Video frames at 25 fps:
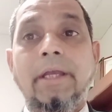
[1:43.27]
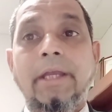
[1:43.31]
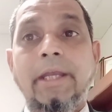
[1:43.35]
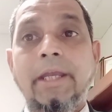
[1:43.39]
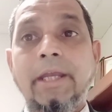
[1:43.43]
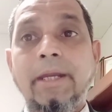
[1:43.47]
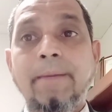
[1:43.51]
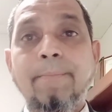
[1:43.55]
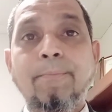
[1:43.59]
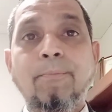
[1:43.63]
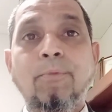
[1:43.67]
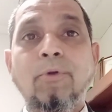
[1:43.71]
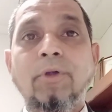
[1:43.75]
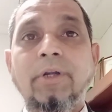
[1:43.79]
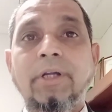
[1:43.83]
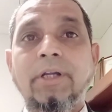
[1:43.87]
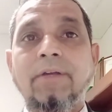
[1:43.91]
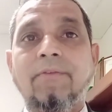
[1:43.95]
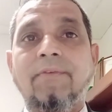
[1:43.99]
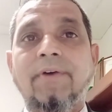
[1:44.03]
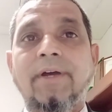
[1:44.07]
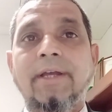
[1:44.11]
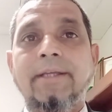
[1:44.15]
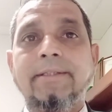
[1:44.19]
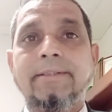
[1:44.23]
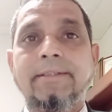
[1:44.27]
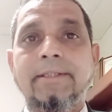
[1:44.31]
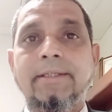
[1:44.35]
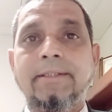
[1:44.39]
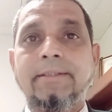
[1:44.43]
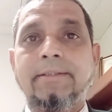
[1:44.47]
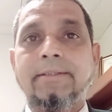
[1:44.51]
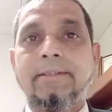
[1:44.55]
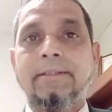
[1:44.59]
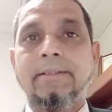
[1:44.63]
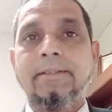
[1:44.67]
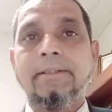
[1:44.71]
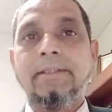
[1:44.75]
Input
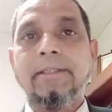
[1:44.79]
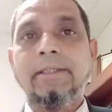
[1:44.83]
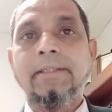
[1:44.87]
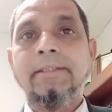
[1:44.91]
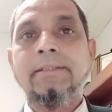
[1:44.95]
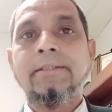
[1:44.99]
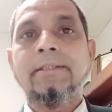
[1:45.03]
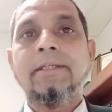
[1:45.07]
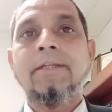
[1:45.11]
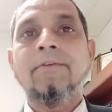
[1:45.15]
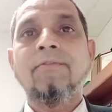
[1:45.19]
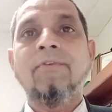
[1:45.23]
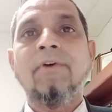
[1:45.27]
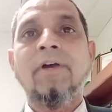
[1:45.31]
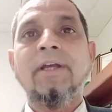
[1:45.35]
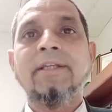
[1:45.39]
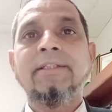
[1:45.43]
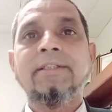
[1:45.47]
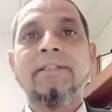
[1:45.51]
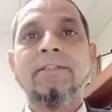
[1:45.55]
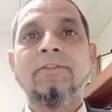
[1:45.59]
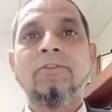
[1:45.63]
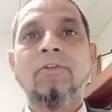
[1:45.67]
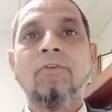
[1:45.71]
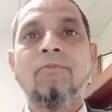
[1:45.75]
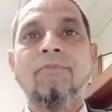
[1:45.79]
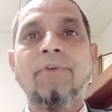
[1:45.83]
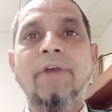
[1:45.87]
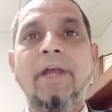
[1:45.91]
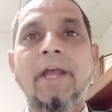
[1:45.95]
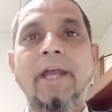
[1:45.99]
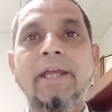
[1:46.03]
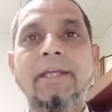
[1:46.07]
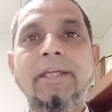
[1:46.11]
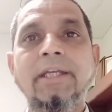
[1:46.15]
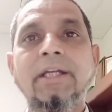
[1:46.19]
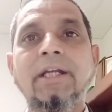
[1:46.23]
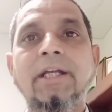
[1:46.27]
devices, these devices of
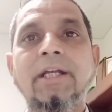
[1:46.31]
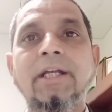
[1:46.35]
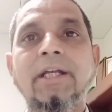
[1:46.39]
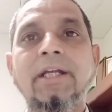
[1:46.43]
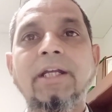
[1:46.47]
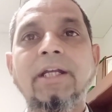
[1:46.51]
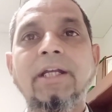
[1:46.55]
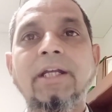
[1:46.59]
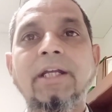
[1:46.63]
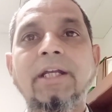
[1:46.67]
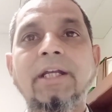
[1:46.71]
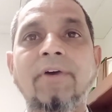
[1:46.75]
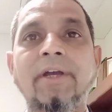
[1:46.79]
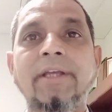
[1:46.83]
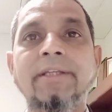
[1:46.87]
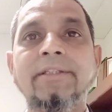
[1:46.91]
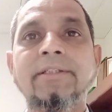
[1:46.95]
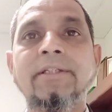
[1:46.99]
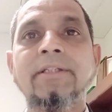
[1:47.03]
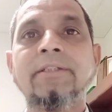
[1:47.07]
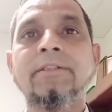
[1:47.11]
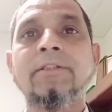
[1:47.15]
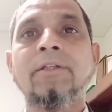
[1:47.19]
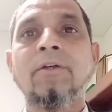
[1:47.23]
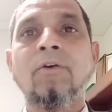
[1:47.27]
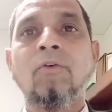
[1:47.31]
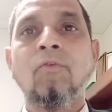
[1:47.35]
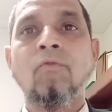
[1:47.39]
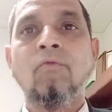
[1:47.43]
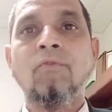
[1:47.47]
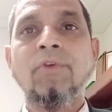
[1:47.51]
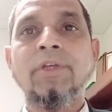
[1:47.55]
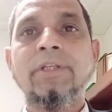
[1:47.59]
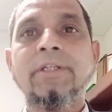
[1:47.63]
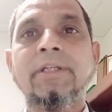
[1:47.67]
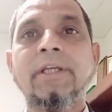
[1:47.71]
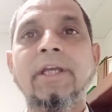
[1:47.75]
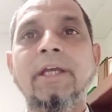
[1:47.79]
any kind devices
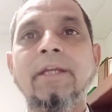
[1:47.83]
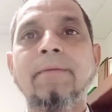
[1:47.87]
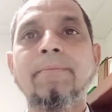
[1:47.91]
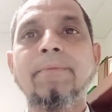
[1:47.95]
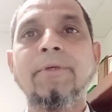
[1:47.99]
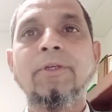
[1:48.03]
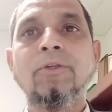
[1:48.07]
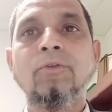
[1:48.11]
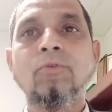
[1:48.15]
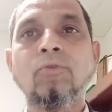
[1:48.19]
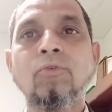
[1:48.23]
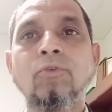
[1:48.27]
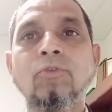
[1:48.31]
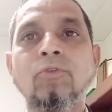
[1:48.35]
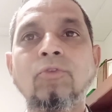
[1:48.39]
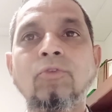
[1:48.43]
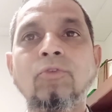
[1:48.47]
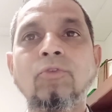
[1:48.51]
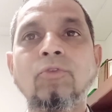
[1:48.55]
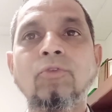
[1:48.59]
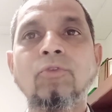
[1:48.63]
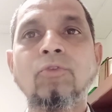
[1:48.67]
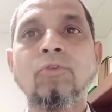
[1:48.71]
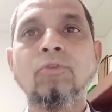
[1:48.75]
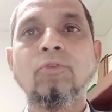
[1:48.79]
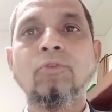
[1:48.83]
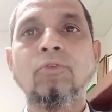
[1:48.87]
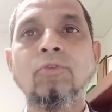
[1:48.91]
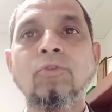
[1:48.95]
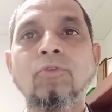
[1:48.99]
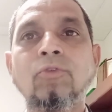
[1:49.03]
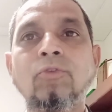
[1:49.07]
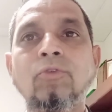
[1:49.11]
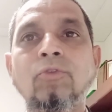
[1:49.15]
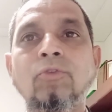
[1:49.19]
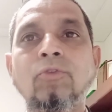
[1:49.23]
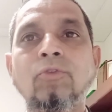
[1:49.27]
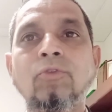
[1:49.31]
which can be used for getting
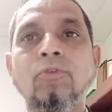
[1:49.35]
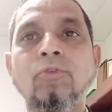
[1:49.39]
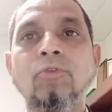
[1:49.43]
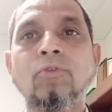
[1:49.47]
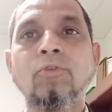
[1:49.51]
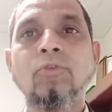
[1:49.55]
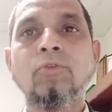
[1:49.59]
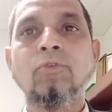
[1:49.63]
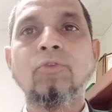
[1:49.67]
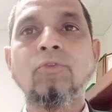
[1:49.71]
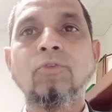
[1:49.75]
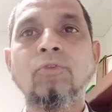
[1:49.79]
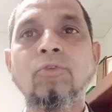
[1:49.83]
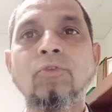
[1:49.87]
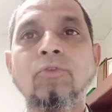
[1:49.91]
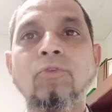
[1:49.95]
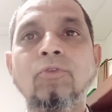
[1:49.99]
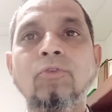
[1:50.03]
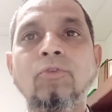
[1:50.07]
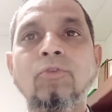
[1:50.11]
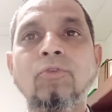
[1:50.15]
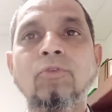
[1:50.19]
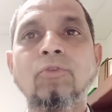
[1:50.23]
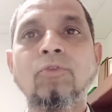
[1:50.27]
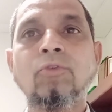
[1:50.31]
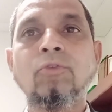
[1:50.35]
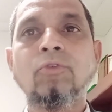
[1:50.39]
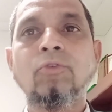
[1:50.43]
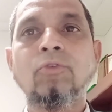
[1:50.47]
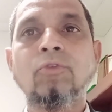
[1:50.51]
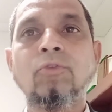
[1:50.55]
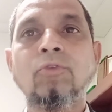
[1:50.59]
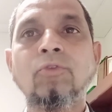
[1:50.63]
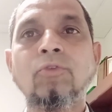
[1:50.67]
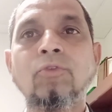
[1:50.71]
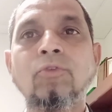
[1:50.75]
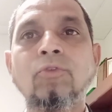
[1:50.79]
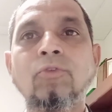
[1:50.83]
data into the computer